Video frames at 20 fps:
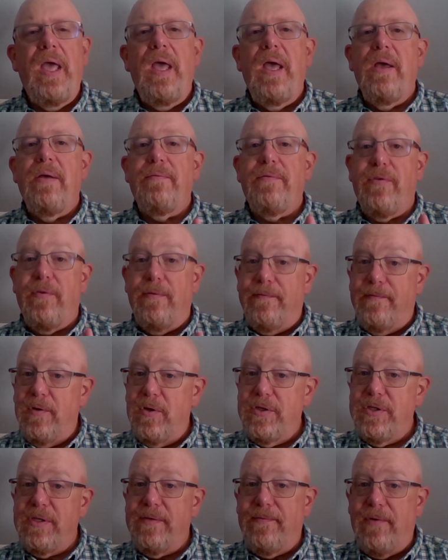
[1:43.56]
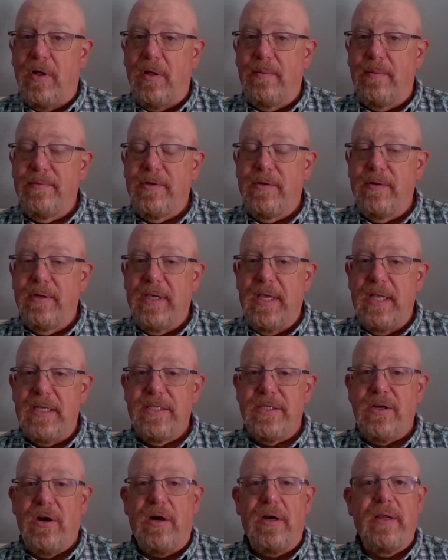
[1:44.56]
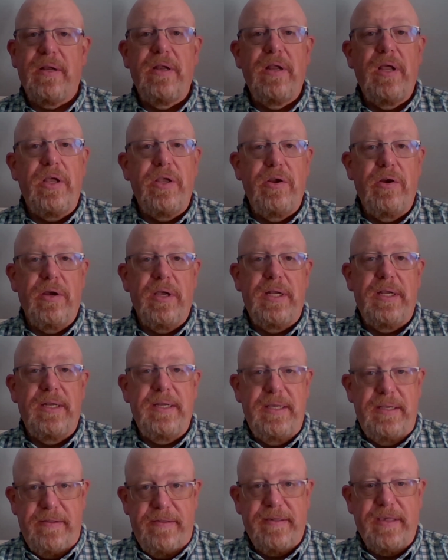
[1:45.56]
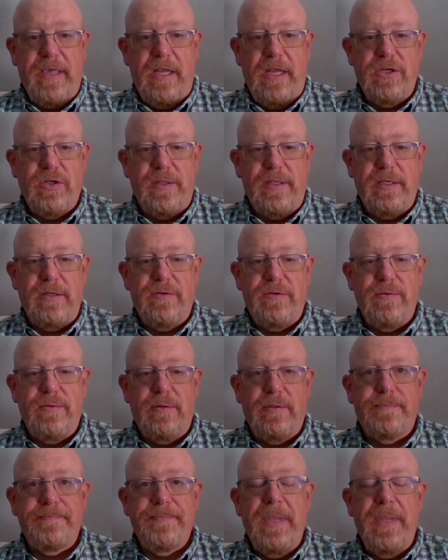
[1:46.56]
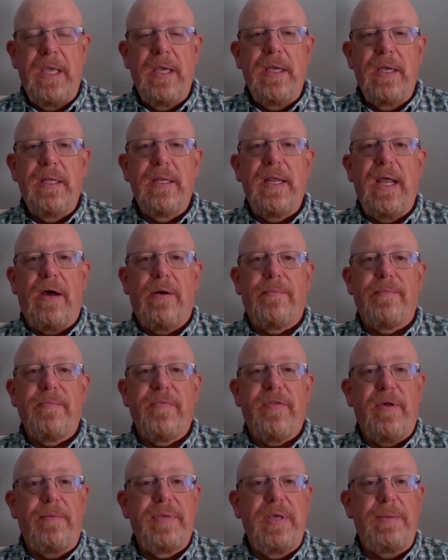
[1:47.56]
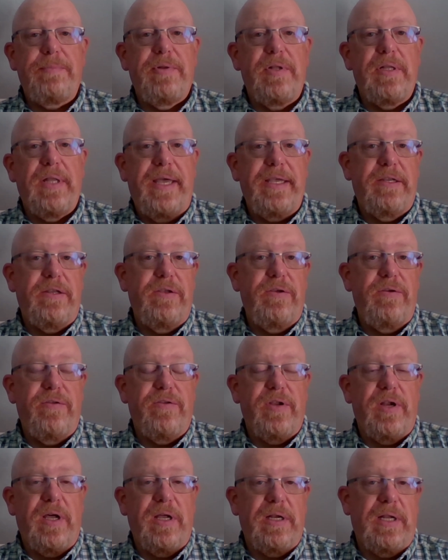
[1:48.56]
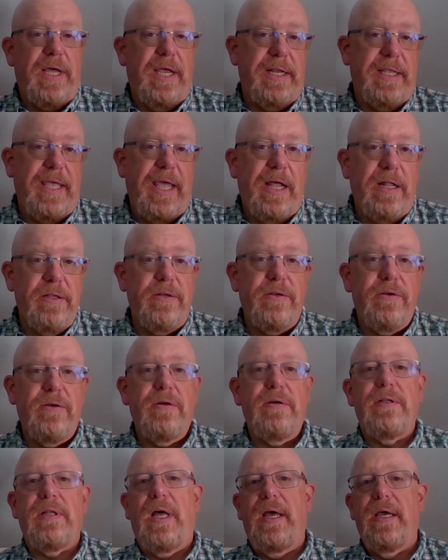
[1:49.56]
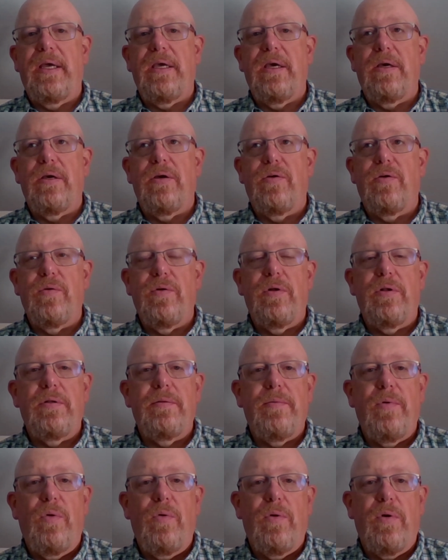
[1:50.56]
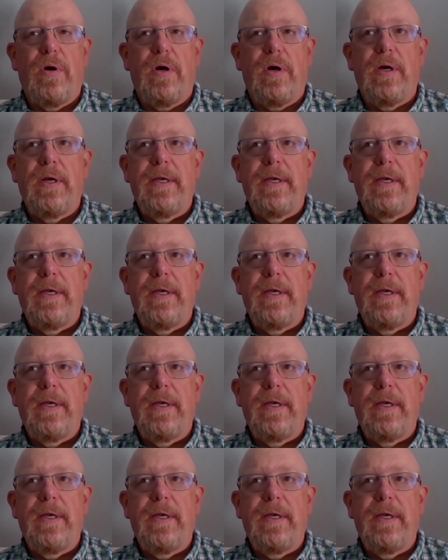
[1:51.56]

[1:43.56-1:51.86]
So first of all, to get started, you're going to need a scheduling tool. Now, some people like to use an online calendar like Google or